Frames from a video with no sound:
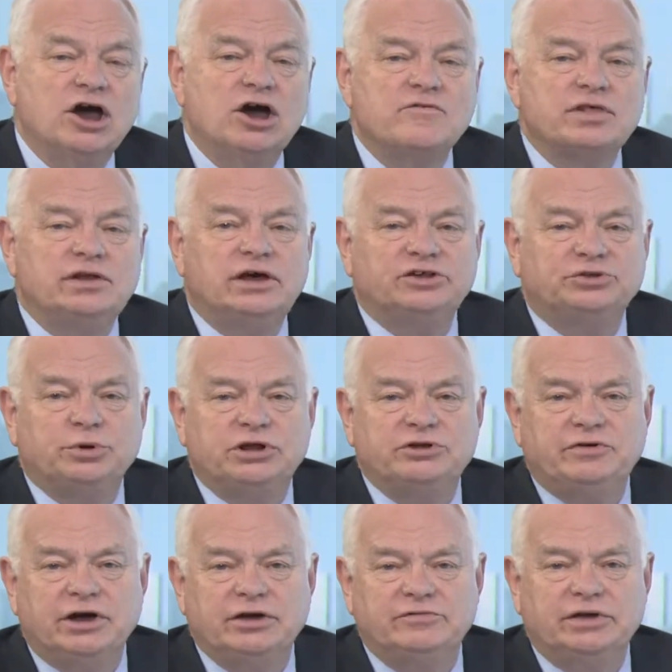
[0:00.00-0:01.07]
Over the last
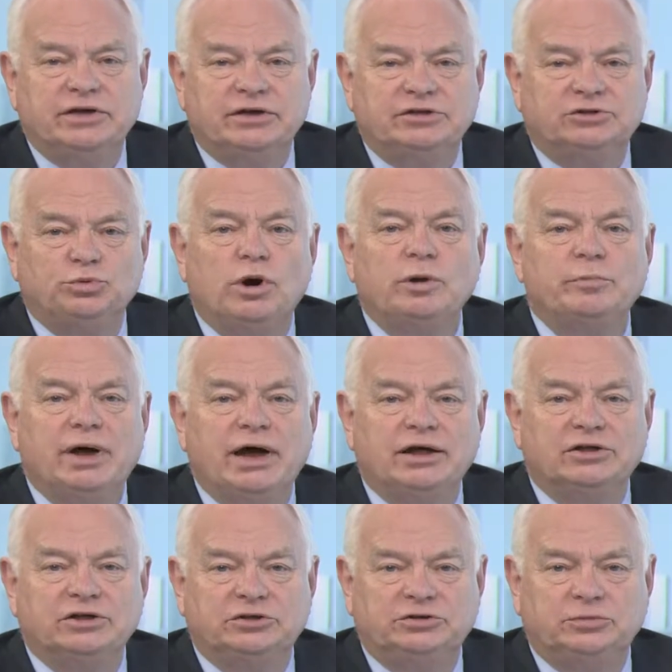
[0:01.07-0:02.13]
25 years, one
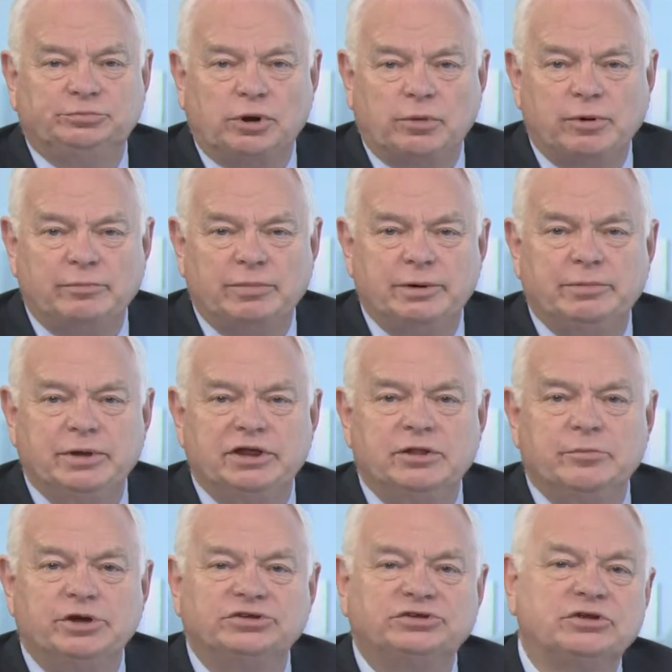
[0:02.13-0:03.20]
man has probably been
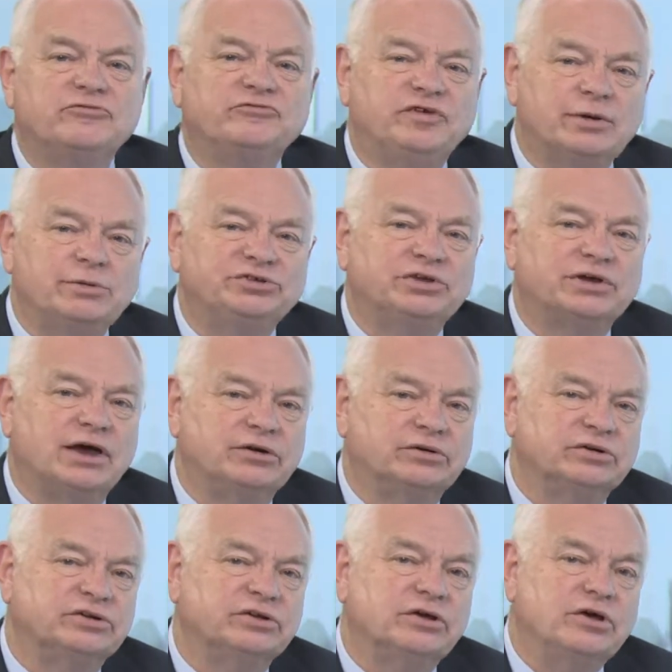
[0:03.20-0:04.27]
the most famous
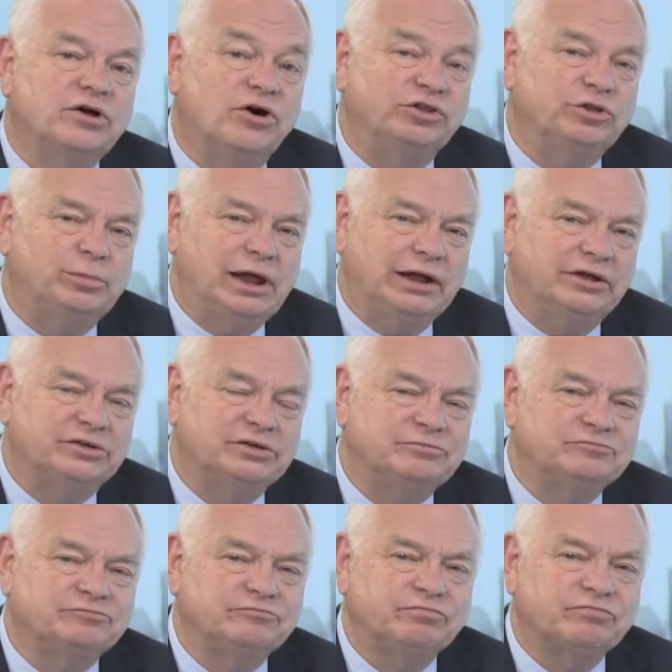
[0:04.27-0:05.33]
accountant on the planet.
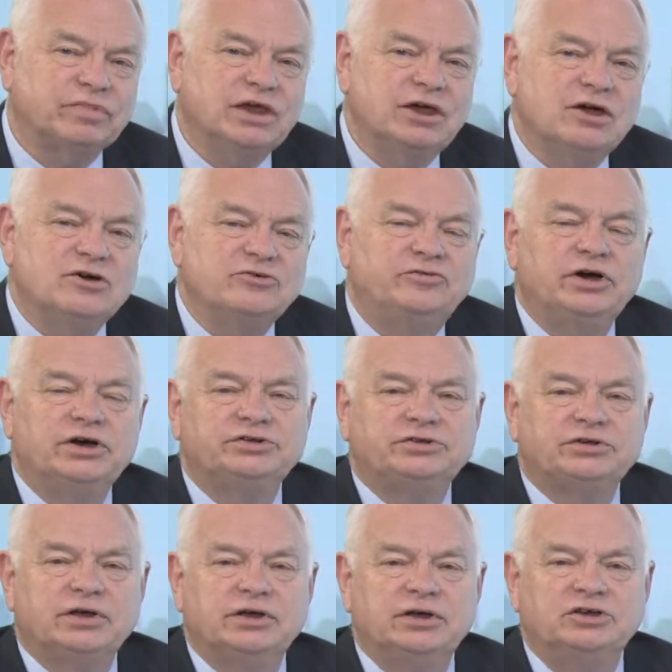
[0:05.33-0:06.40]

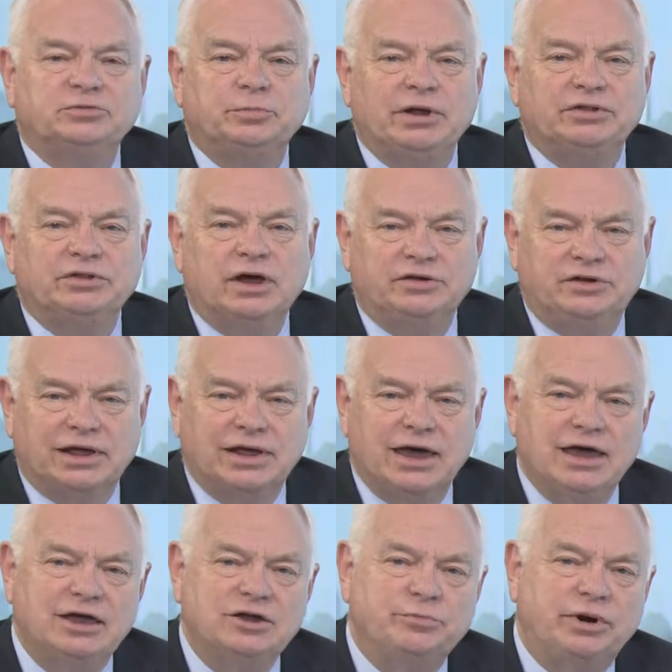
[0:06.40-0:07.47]
First, he spent a
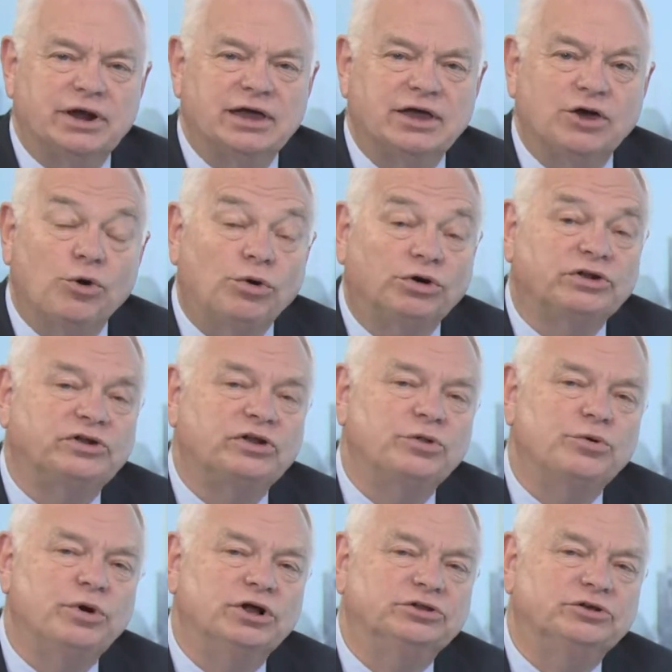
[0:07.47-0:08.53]
decade bringing order to
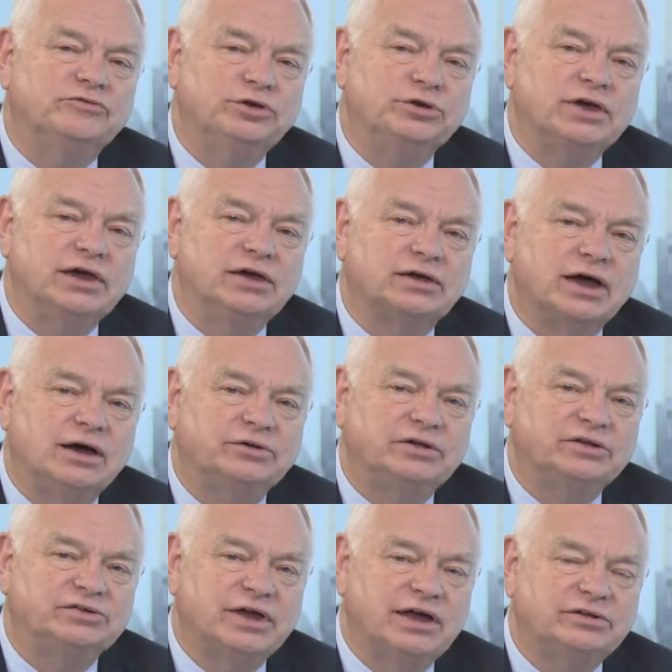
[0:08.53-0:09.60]
the world of UK
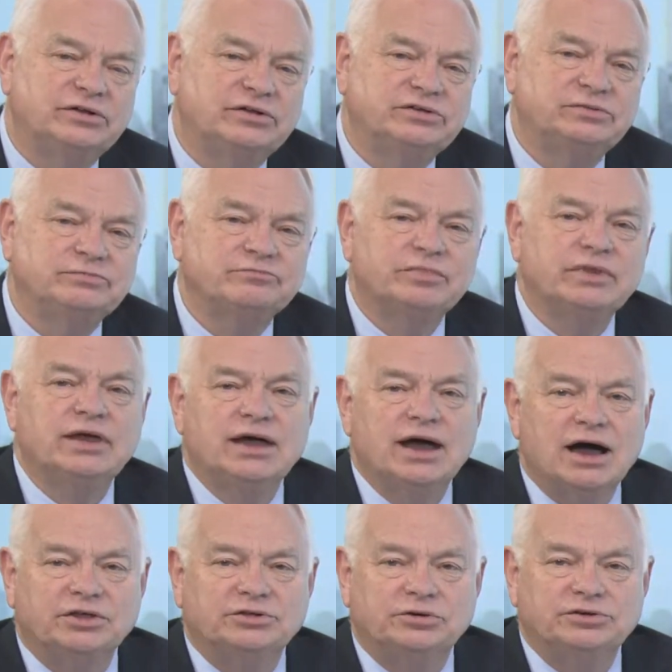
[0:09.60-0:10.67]
accounting standards.
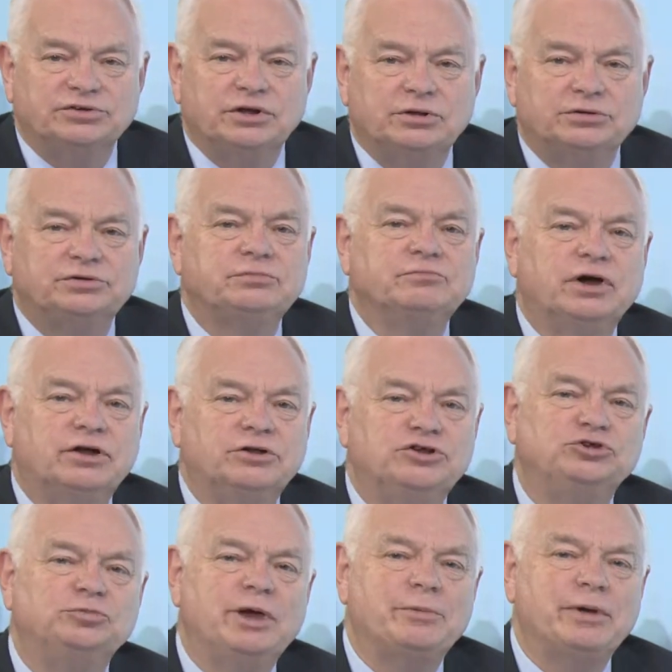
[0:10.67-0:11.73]
As a result, a
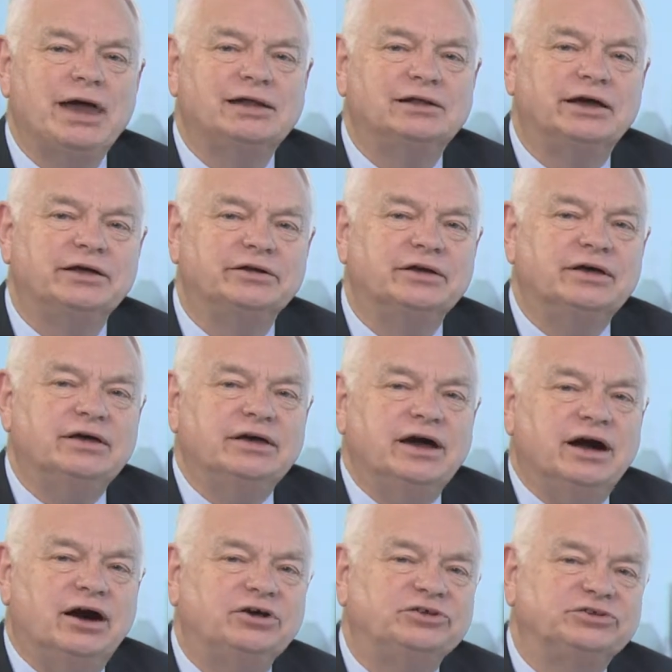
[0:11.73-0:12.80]
newspaper headline
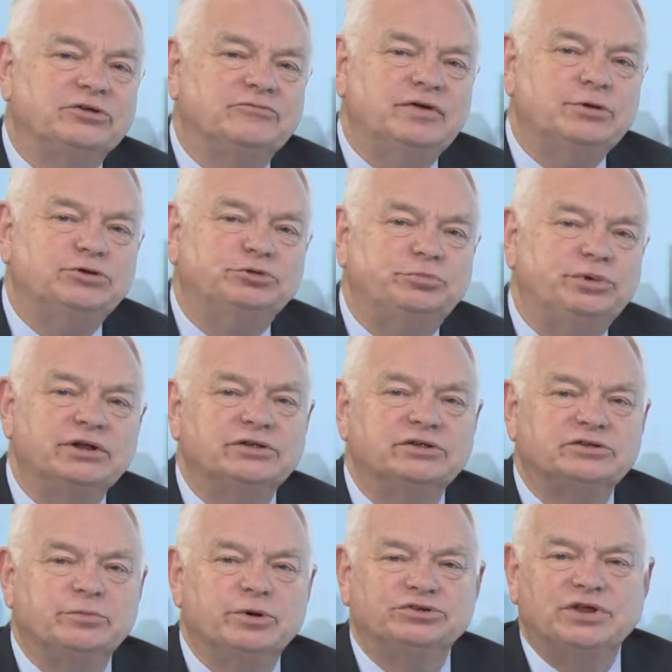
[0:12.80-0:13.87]
asked if he was
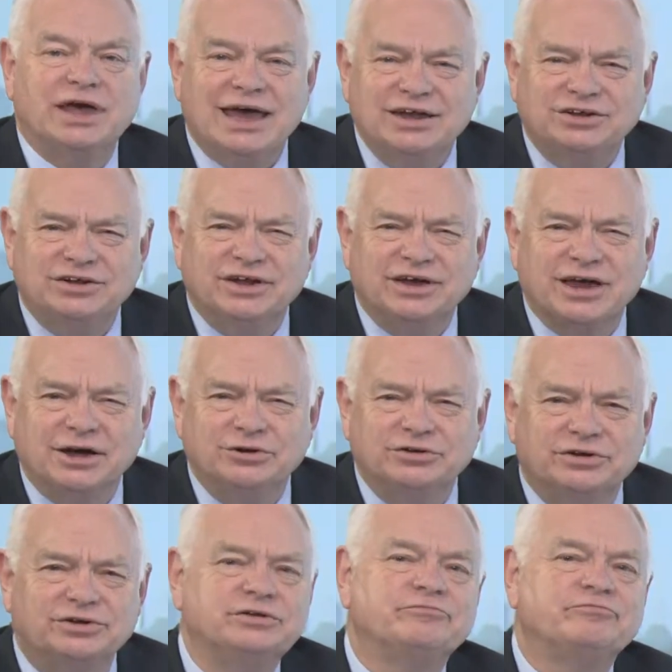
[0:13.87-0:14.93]
Britain's most hated
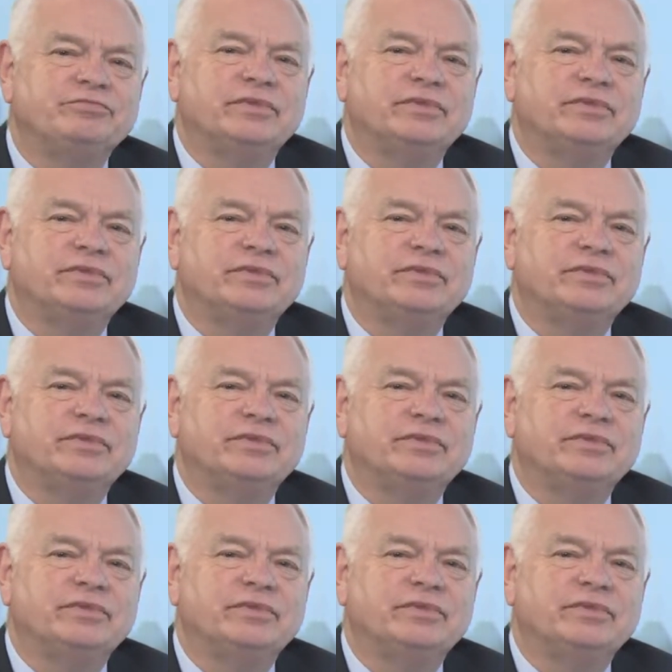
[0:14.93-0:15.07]
accountant.